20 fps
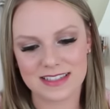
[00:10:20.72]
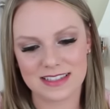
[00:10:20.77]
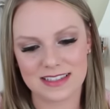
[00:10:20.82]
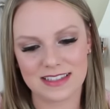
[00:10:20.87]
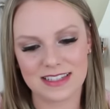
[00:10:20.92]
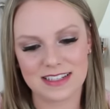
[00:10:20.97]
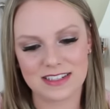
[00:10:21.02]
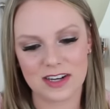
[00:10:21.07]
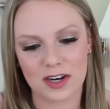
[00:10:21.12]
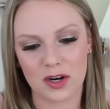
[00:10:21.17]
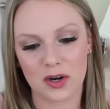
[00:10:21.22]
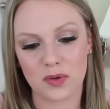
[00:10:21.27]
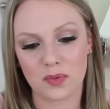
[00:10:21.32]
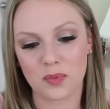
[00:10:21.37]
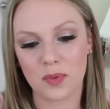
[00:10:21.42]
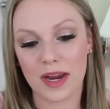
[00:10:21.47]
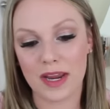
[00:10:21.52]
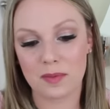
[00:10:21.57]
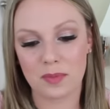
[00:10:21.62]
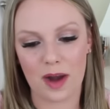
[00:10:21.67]
These are
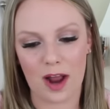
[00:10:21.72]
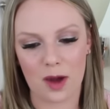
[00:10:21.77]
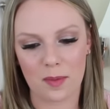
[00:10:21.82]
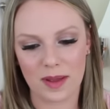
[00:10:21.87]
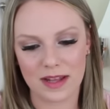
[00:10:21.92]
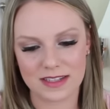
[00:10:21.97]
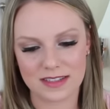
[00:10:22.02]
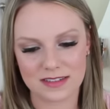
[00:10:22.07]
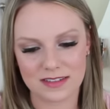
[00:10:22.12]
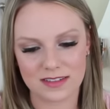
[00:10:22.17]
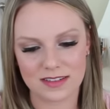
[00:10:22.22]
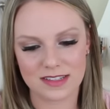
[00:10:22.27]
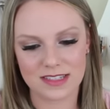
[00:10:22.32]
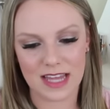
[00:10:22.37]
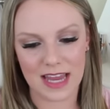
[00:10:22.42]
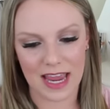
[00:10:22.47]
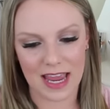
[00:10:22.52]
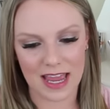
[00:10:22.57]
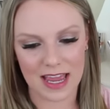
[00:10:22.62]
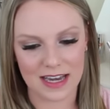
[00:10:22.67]
great brow
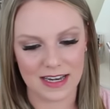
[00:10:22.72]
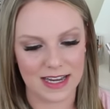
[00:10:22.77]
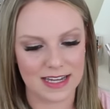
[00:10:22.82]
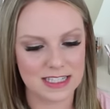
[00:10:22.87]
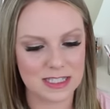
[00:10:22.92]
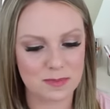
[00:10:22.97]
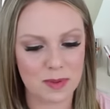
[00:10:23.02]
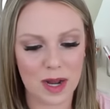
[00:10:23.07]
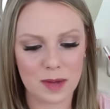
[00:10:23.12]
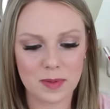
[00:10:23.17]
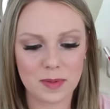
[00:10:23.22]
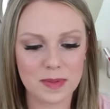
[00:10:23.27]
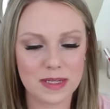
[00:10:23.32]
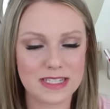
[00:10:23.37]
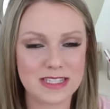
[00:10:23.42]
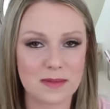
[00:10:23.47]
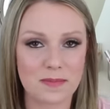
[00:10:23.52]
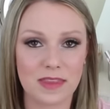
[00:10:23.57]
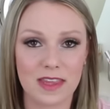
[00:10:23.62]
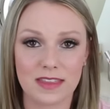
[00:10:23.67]
pencils and it's probably
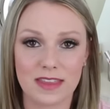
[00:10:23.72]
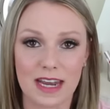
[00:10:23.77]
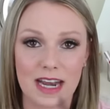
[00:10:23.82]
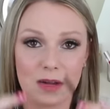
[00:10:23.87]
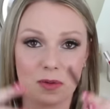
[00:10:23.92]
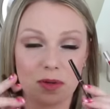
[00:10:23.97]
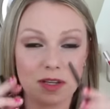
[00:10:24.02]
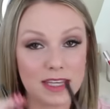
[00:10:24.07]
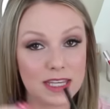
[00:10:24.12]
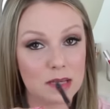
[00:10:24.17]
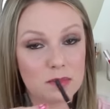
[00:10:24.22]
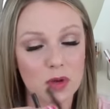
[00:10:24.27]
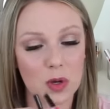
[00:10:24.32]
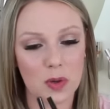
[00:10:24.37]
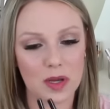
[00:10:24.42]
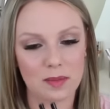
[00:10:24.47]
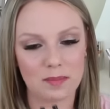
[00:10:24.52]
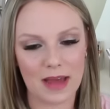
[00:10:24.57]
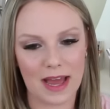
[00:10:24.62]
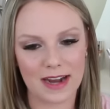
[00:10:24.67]
something that I will keep
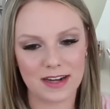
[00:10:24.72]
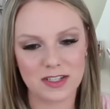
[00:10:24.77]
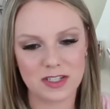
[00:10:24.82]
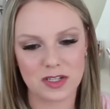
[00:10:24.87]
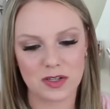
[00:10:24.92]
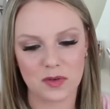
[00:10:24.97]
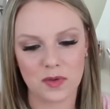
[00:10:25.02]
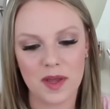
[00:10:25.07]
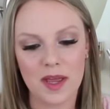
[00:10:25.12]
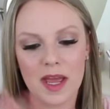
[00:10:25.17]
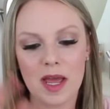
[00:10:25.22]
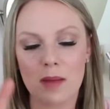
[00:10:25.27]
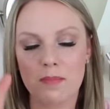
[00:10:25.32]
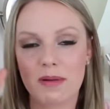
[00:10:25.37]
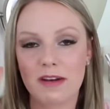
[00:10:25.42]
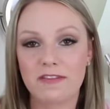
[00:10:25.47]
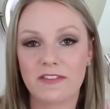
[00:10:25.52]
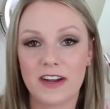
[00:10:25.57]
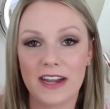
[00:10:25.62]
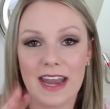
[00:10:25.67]
going back to,
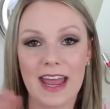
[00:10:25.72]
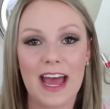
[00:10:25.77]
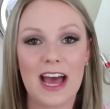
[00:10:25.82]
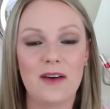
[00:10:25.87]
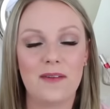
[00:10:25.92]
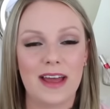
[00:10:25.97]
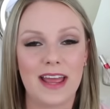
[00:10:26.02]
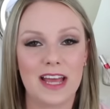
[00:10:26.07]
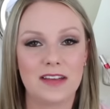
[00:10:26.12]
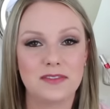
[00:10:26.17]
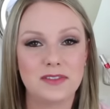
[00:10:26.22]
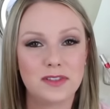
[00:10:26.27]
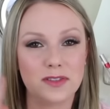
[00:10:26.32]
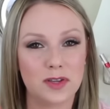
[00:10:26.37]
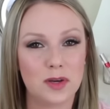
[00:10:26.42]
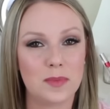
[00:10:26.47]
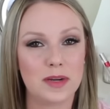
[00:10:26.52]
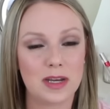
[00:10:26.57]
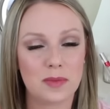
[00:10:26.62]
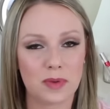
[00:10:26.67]
but for now I have
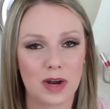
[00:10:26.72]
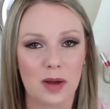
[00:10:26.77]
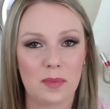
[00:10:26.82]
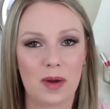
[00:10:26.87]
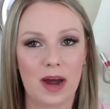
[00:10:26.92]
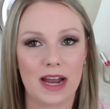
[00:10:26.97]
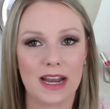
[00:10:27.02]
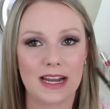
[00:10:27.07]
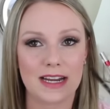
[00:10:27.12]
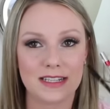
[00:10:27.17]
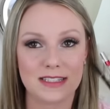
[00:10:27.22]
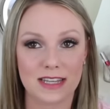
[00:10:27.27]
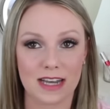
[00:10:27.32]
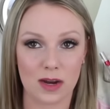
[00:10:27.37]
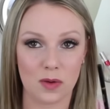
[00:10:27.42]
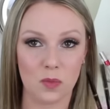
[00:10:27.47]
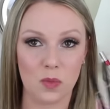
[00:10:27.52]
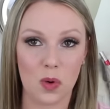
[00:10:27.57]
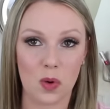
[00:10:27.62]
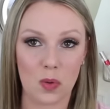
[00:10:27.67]
so many brow products that
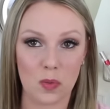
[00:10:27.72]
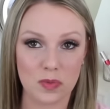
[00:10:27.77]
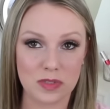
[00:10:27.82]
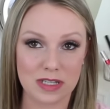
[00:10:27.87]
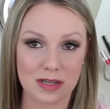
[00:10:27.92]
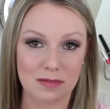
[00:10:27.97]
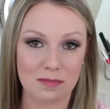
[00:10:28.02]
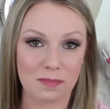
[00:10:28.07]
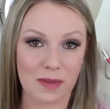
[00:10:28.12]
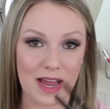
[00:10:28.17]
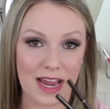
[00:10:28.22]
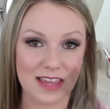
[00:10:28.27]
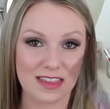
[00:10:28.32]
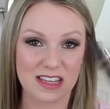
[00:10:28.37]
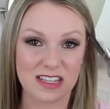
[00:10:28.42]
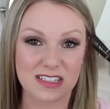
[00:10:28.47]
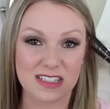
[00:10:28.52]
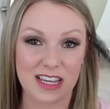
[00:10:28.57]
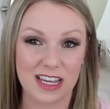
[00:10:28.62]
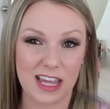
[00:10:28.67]
I won't buy
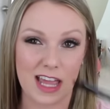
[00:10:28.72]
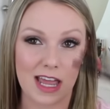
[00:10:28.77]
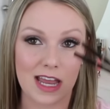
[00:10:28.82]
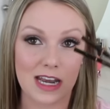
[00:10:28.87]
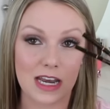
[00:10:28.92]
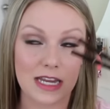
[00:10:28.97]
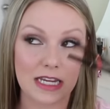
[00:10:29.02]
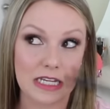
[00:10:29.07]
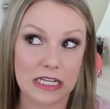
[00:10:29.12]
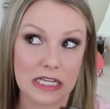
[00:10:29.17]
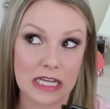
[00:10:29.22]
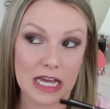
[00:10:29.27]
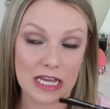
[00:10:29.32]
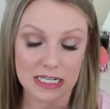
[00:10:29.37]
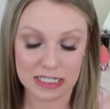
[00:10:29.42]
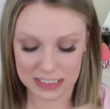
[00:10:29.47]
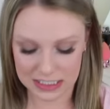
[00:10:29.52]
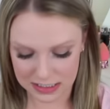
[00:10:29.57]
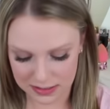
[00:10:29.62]
this again yet.